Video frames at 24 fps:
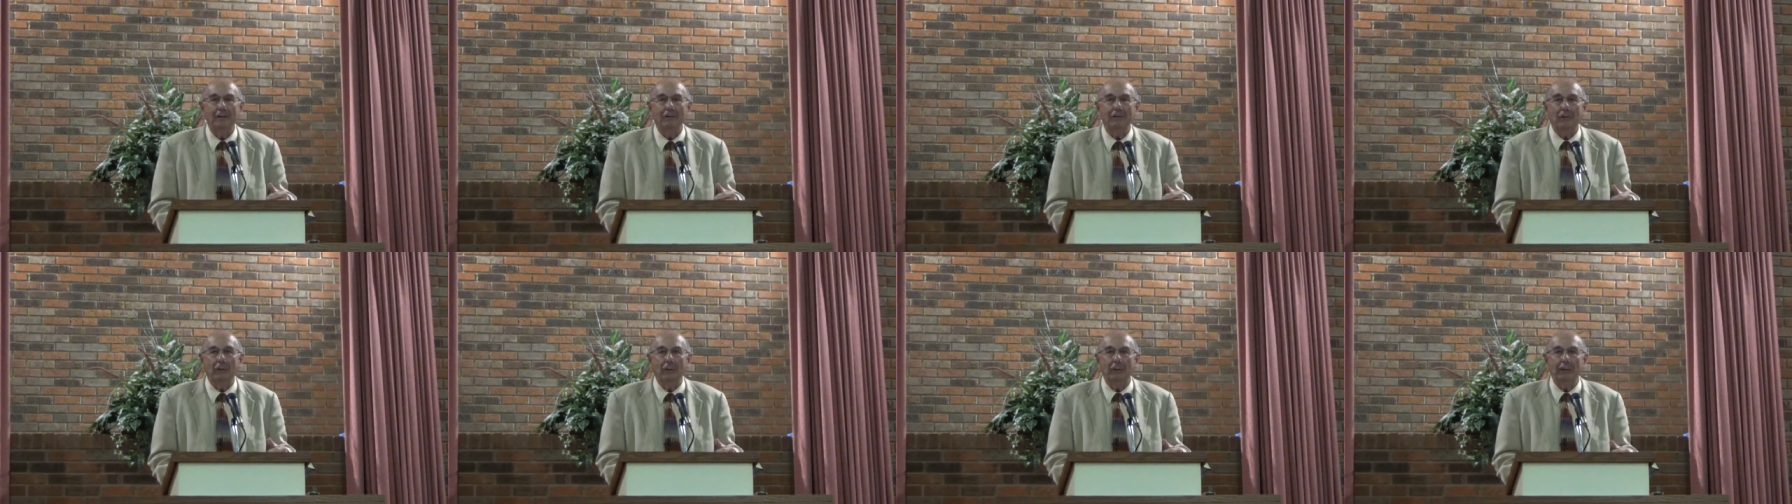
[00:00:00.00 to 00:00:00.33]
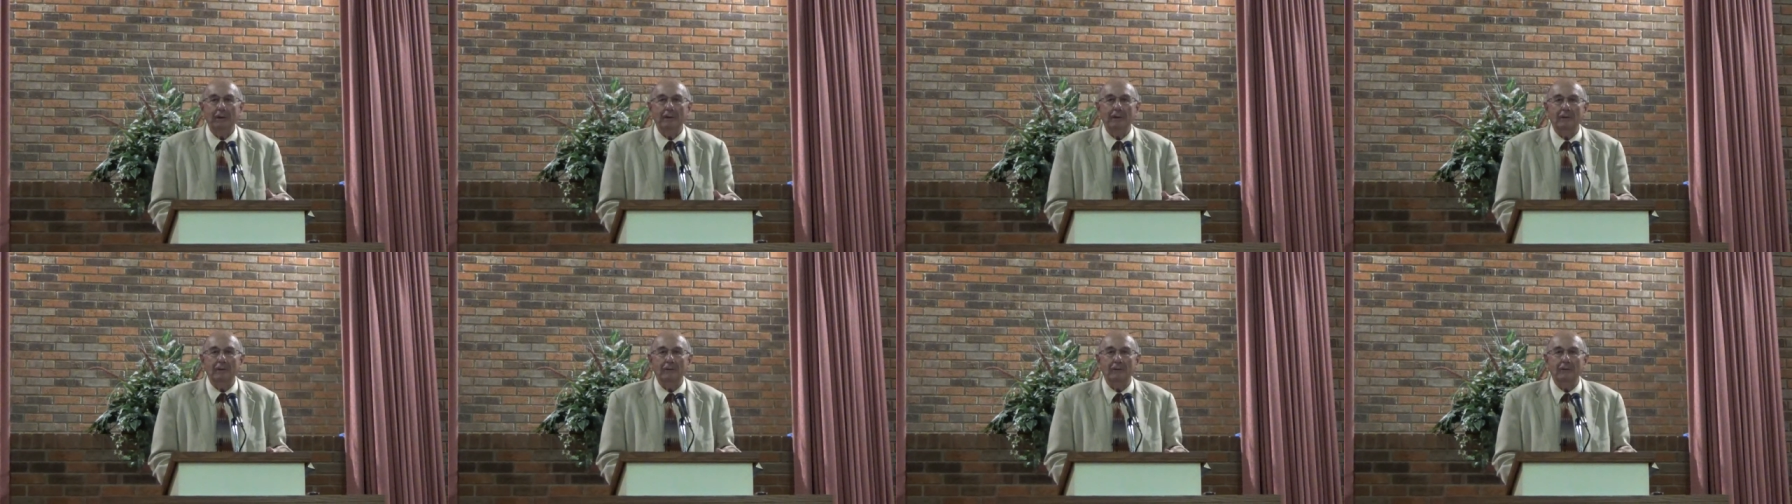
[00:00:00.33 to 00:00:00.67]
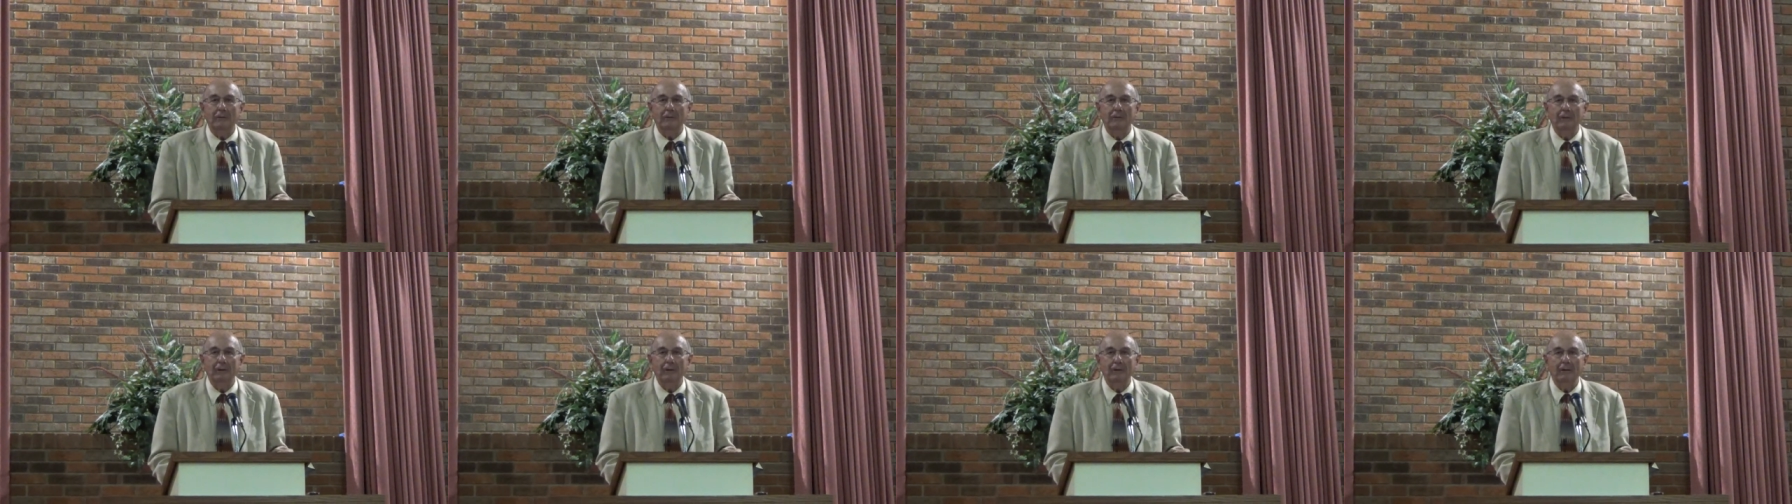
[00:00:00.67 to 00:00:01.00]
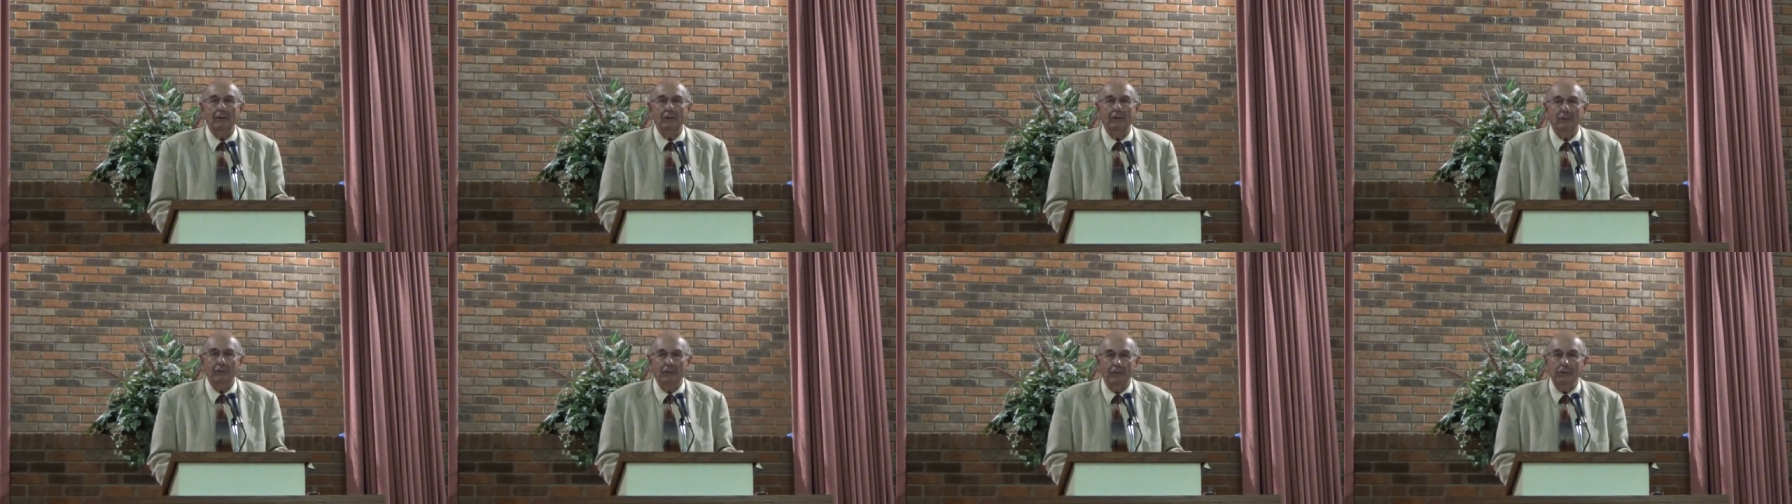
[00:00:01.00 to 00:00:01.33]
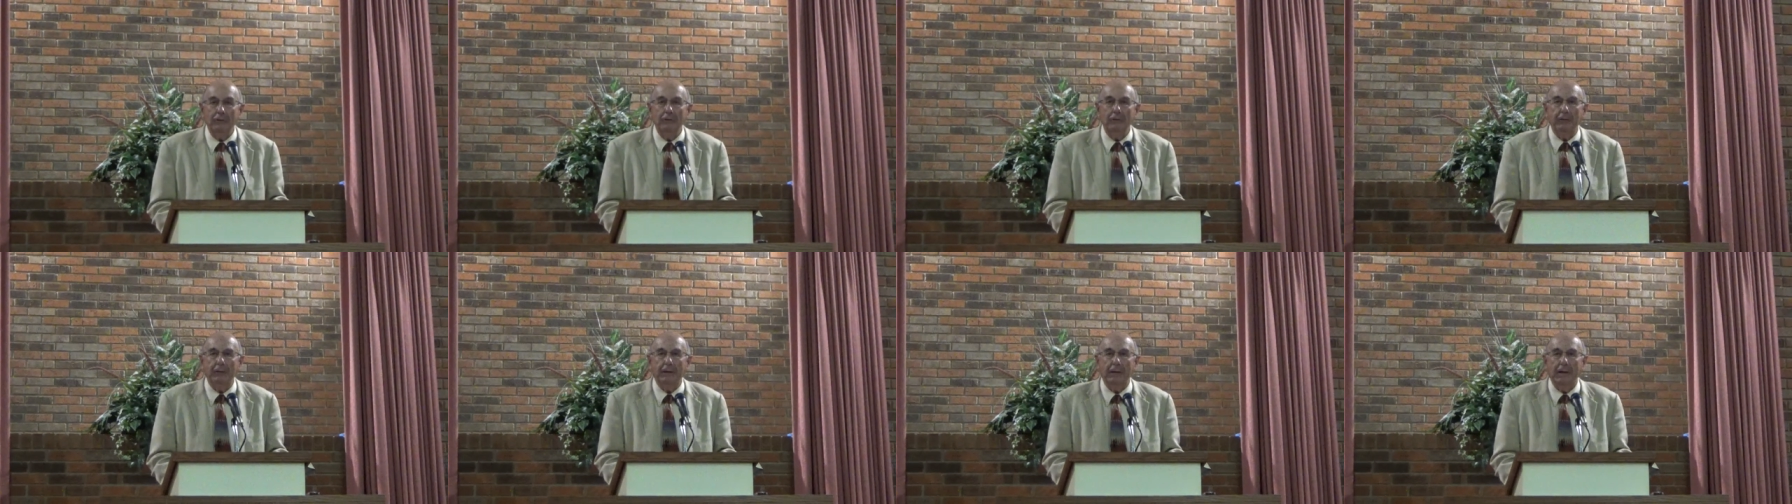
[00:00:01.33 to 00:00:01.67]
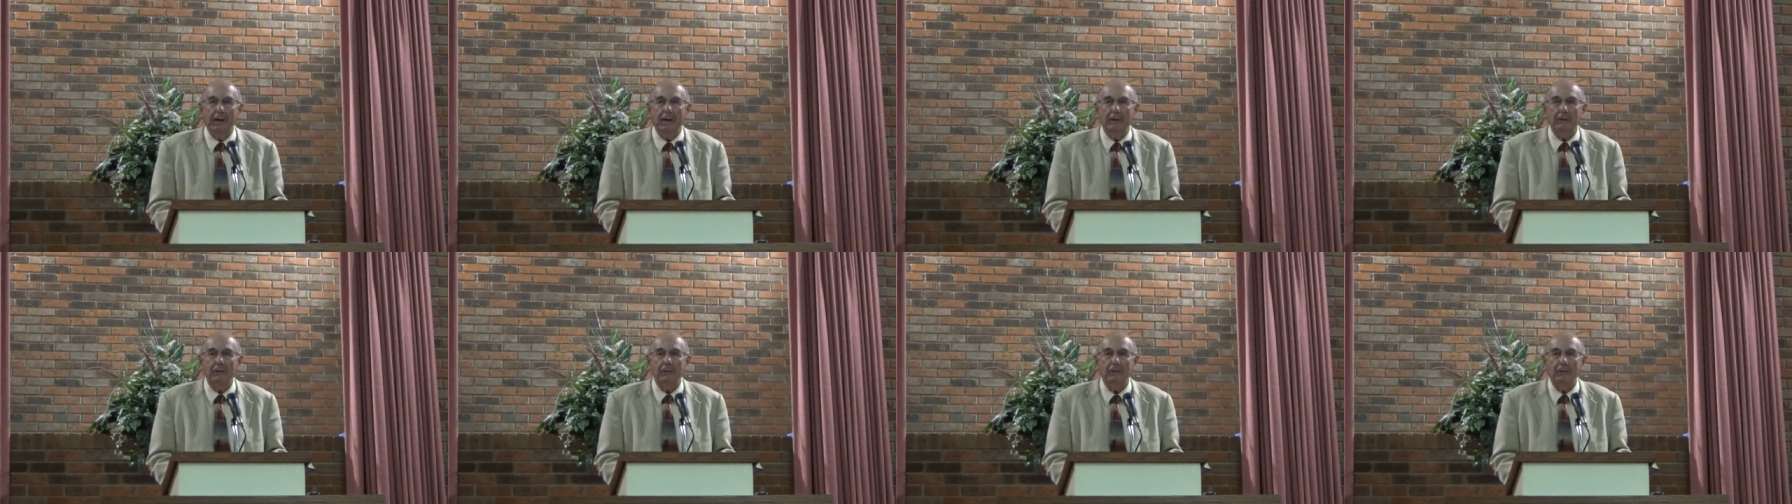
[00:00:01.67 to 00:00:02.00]
So he could do
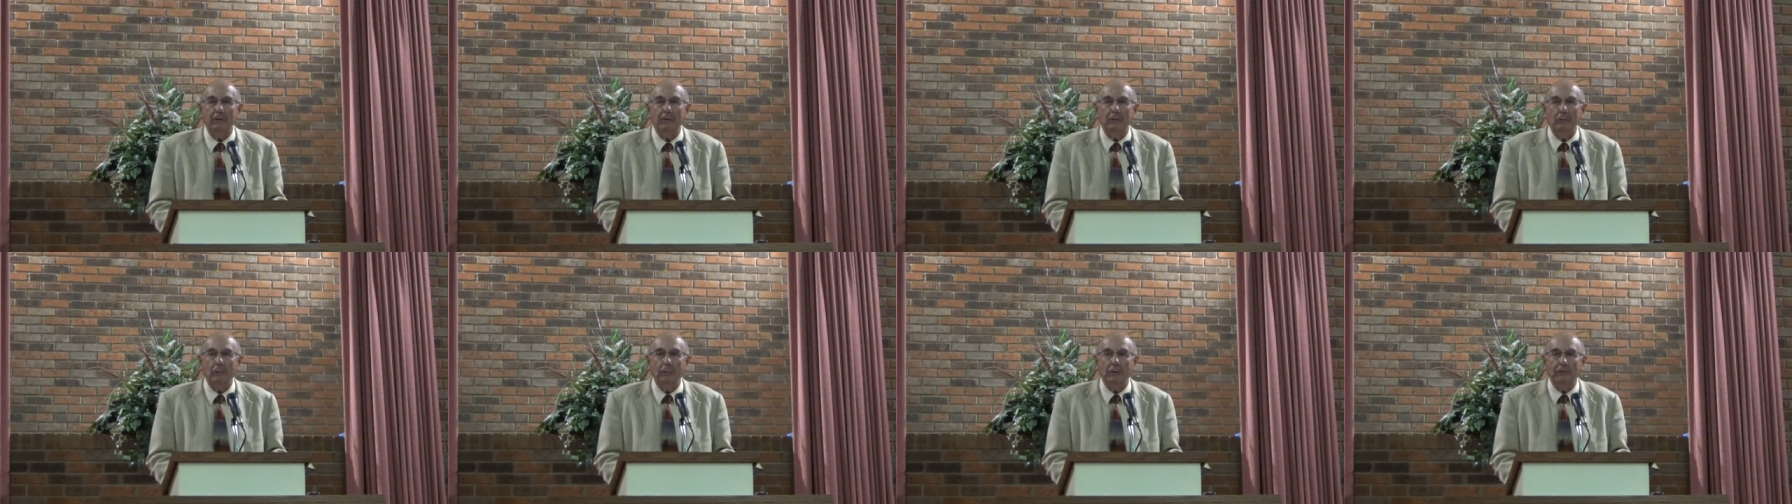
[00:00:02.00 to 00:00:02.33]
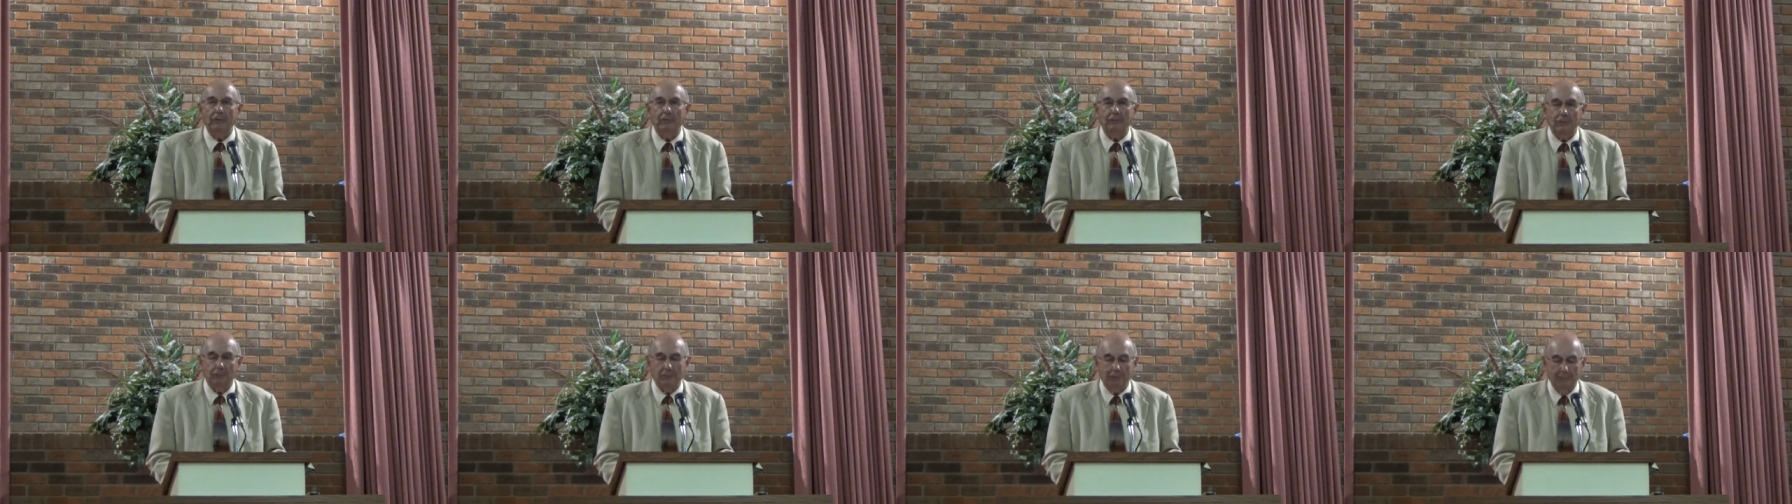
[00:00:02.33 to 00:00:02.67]
that which